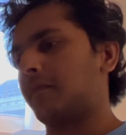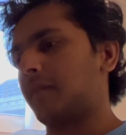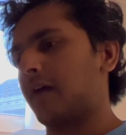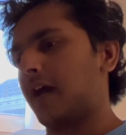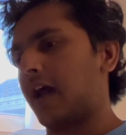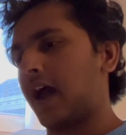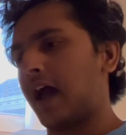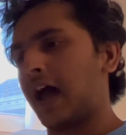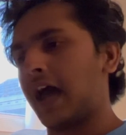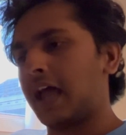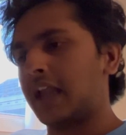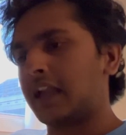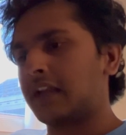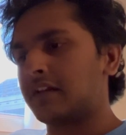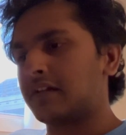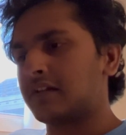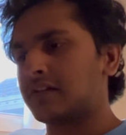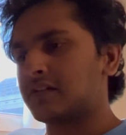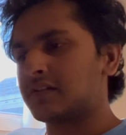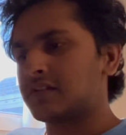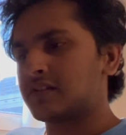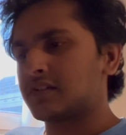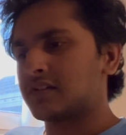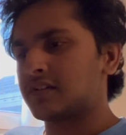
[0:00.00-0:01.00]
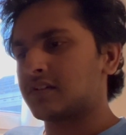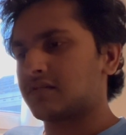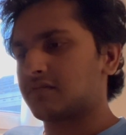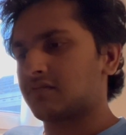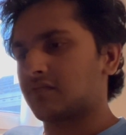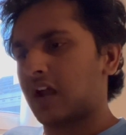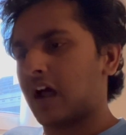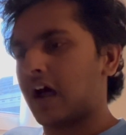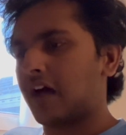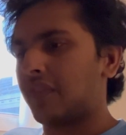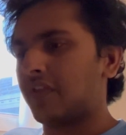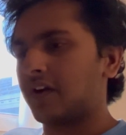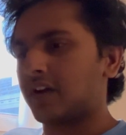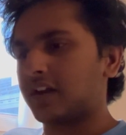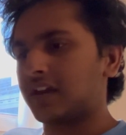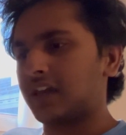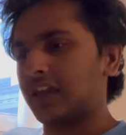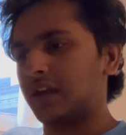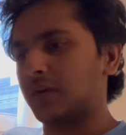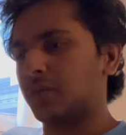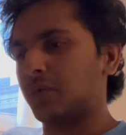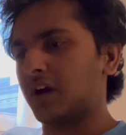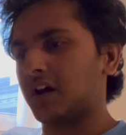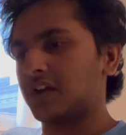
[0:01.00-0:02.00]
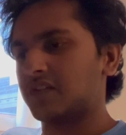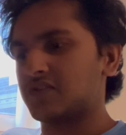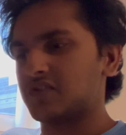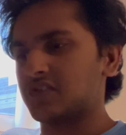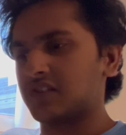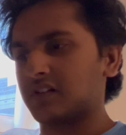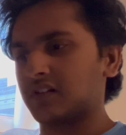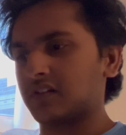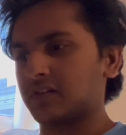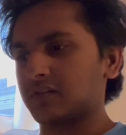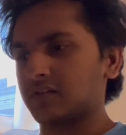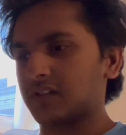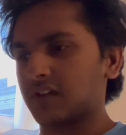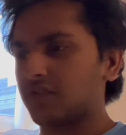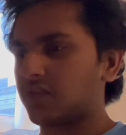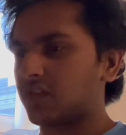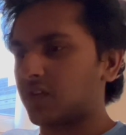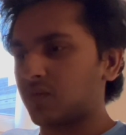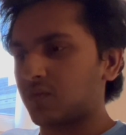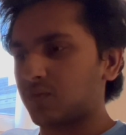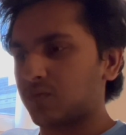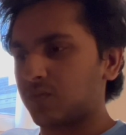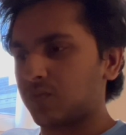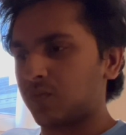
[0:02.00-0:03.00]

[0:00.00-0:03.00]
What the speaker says: And other keywords you can, if you